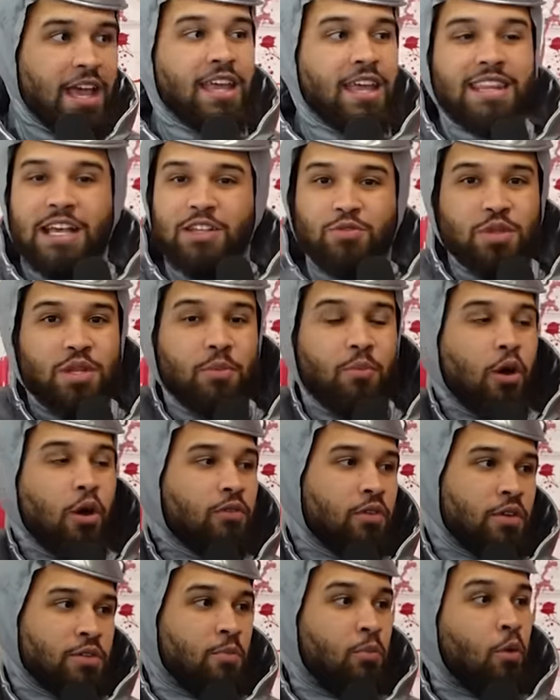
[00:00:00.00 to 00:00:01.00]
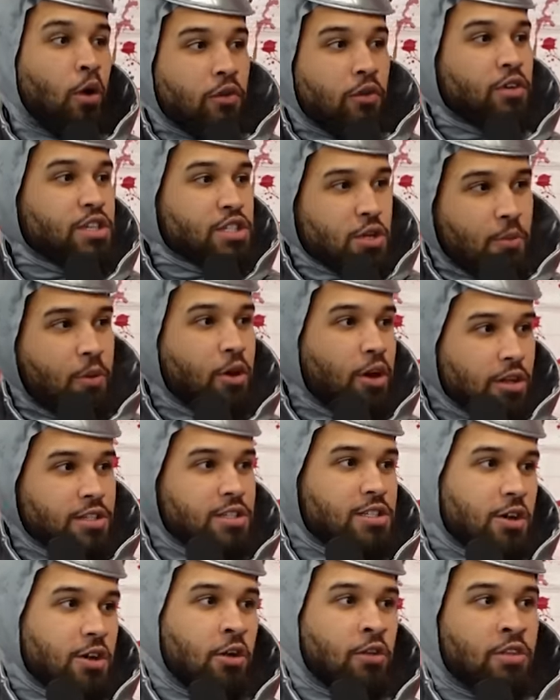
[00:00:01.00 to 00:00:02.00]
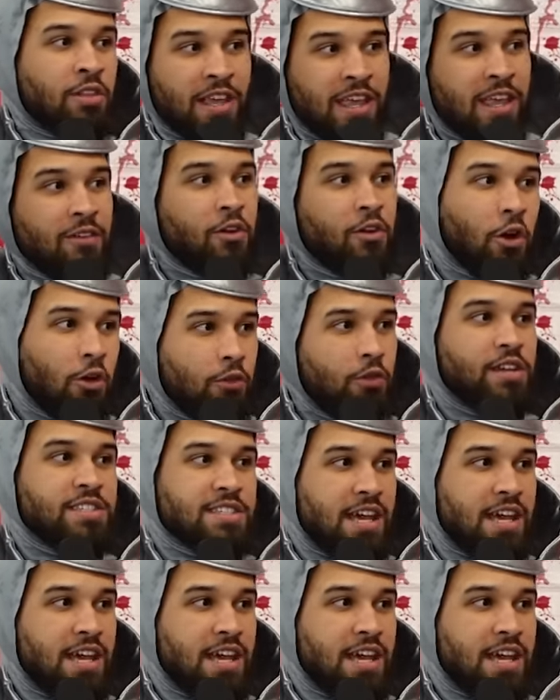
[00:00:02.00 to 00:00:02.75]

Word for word: That's what the boyfriends are put on this earth to give girlfriends